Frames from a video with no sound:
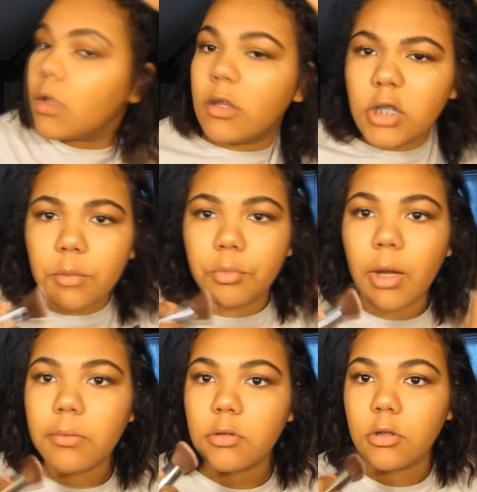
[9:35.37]
I have to give
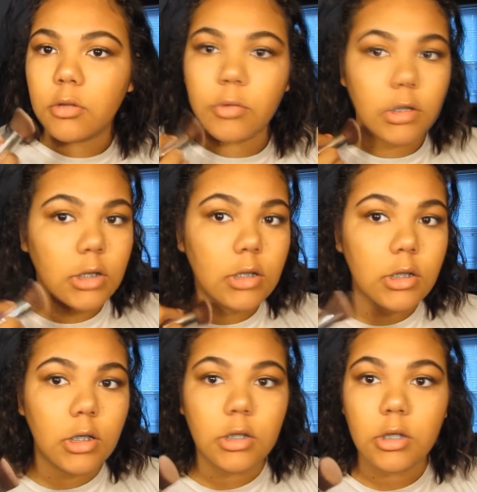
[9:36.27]
props to this brush. That's
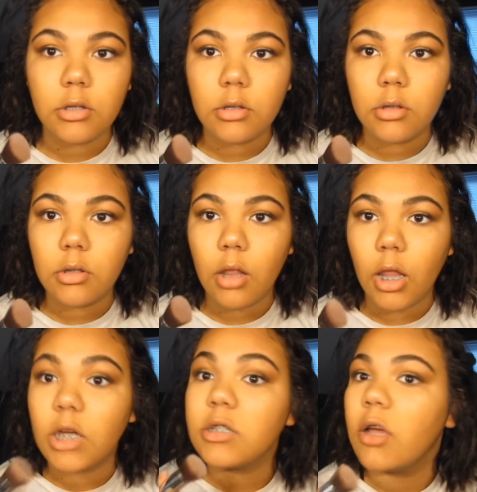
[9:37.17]
the easiest
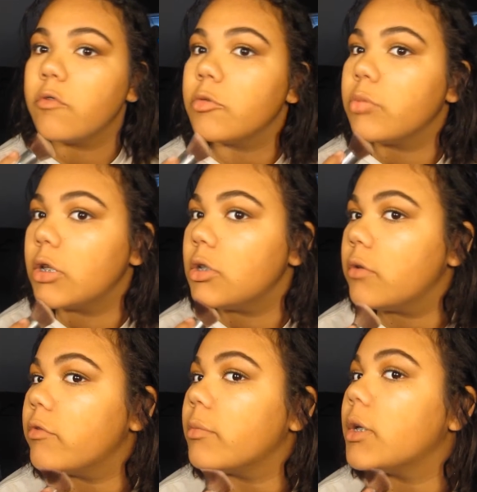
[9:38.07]
that has ever
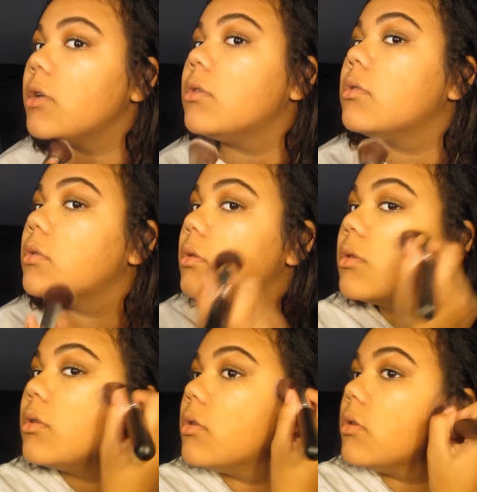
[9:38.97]
blended for me.
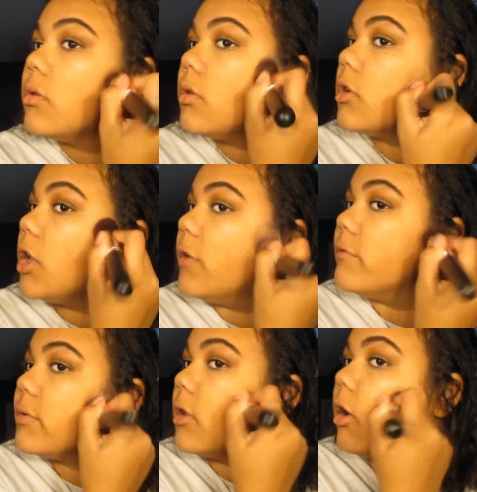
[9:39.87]
Like,
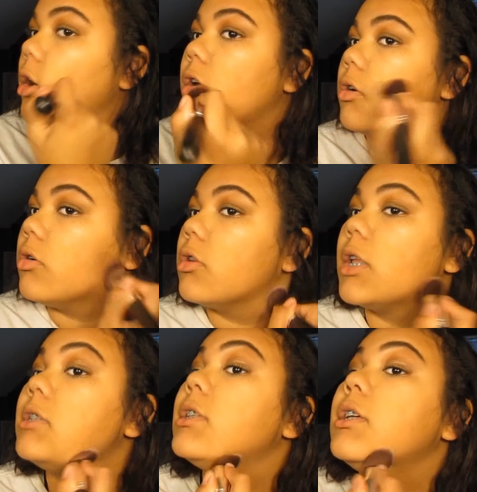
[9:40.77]
even with the arm on,
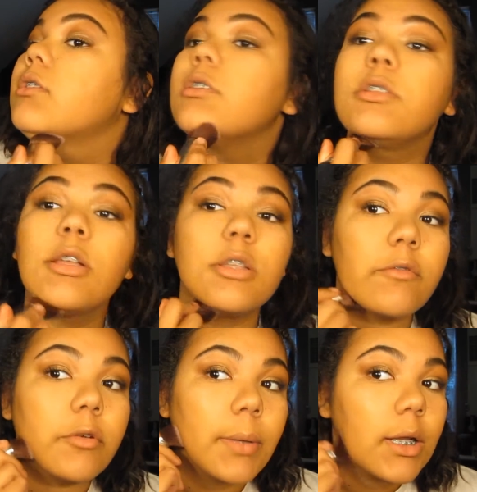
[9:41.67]
that's the easiest that's
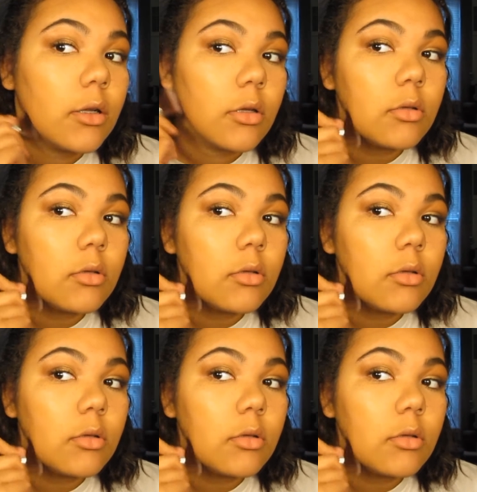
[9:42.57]
ever been.